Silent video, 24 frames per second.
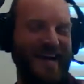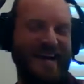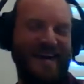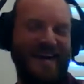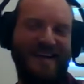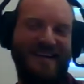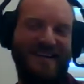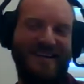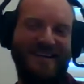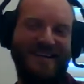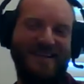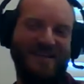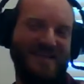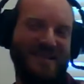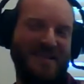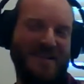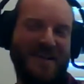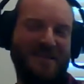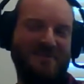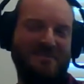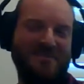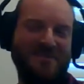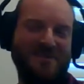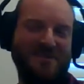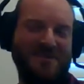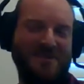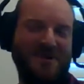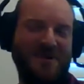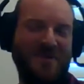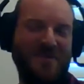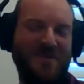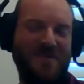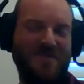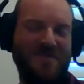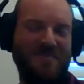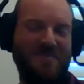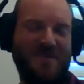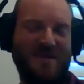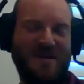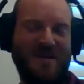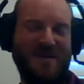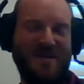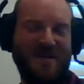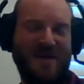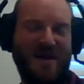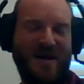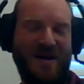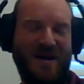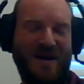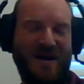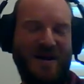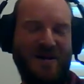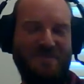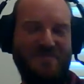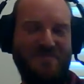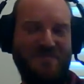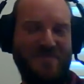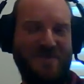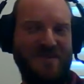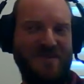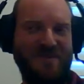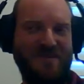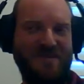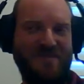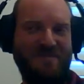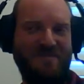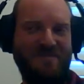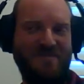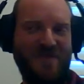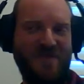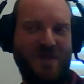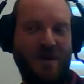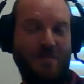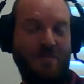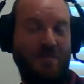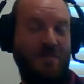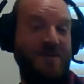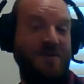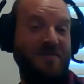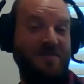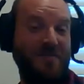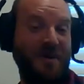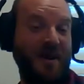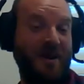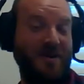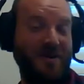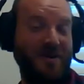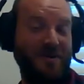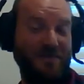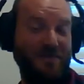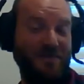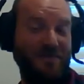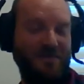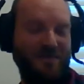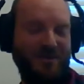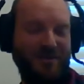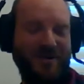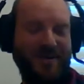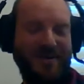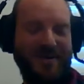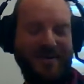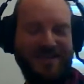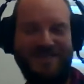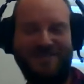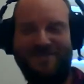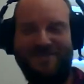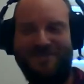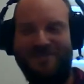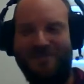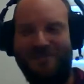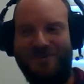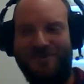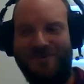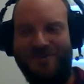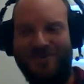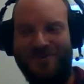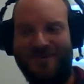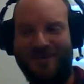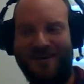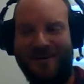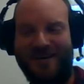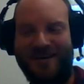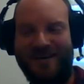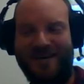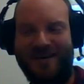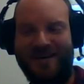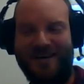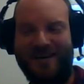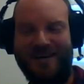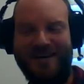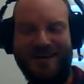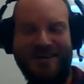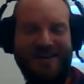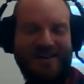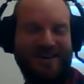and the end result would be a pretty valuable product for a